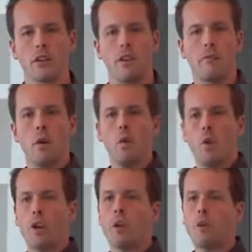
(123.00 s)
I'm
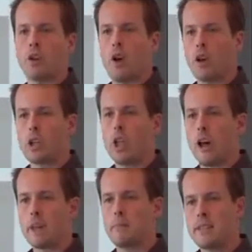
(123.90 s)
working with an
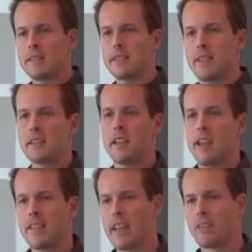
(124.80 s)
online business,
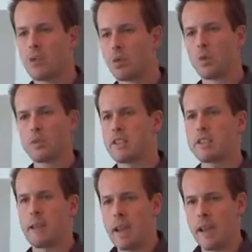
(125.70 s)
that the rules are
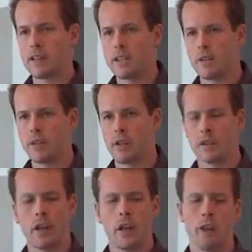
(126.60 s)
somehow
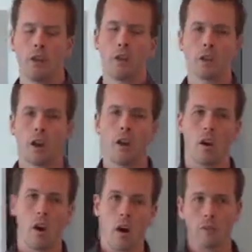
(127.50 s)
different. If you look at
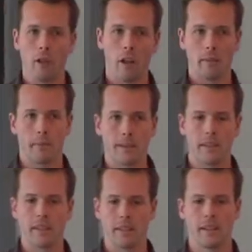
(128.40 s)
offline
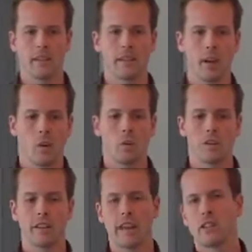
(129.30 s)
businesses, what
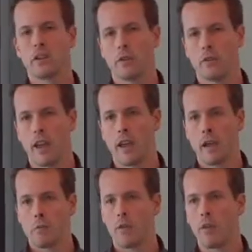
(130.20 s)
do?
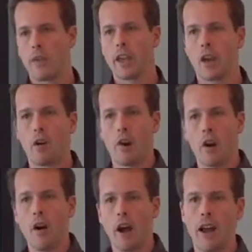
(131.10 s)
Before they go and
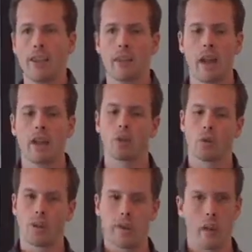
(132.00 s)
hire, they make
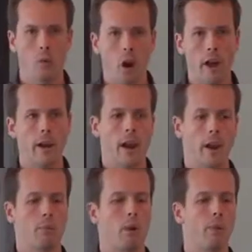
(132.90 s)
sure that they write
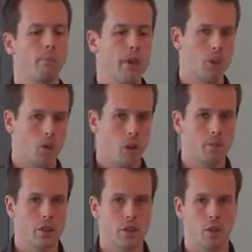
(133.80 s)
an appropriate job
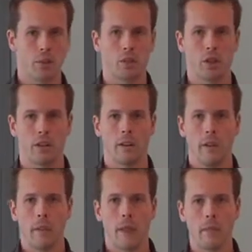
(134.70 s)
description.
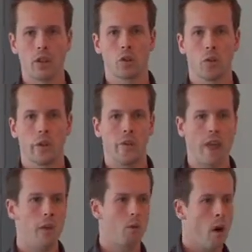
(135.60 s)
They make sure that
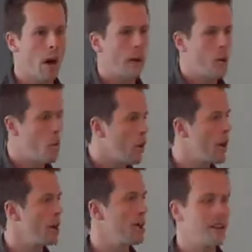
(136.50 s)
they write what
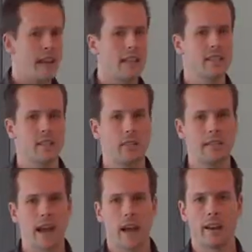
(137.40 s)
it is that needs to be
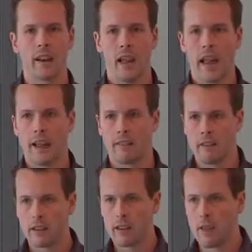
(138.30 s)
done. And
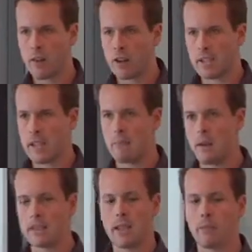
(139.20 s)
they've got a
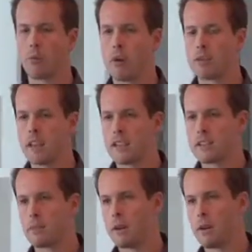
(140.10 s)
step-by-step
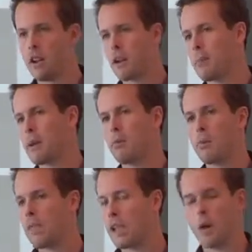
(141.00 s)
process, but a lot of people
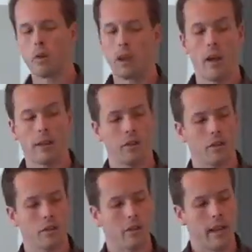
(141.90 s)
when they go online
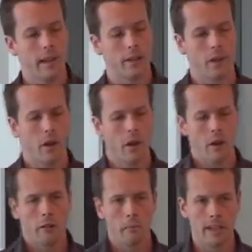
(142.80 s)
don't do that. So
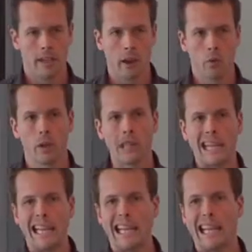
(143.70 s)
get really
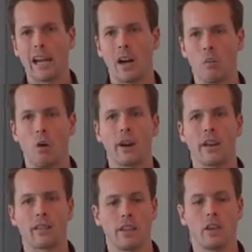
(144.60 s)
clear on what it
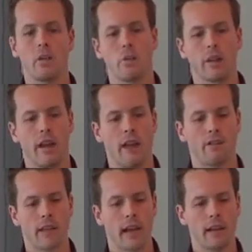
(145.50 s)
is that you want to
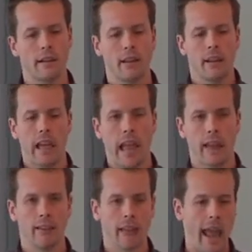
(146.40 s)
have done
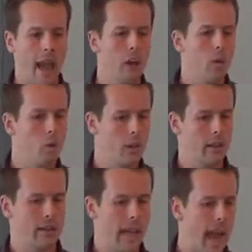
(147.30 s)
and how long will
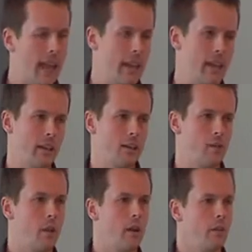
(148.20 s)
it take as
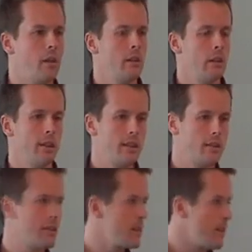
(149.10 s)
well. I think
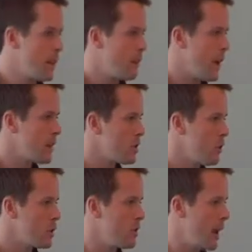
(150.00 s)
this is something Pete
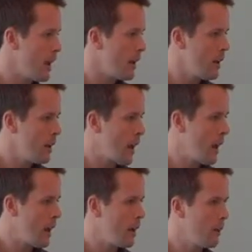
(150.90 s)
talked about.
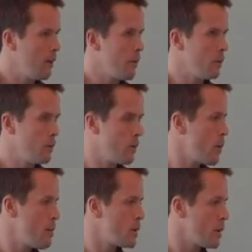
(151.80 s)

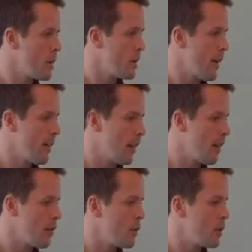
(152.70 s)
We were talking about that. I don't
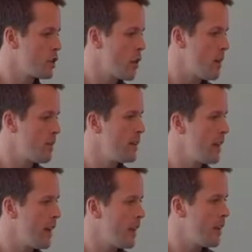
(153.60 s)
know if you want to chime in
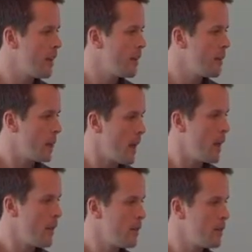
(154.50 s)

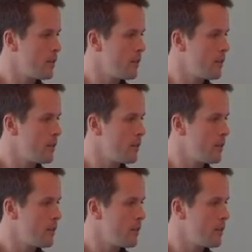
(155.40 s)
there.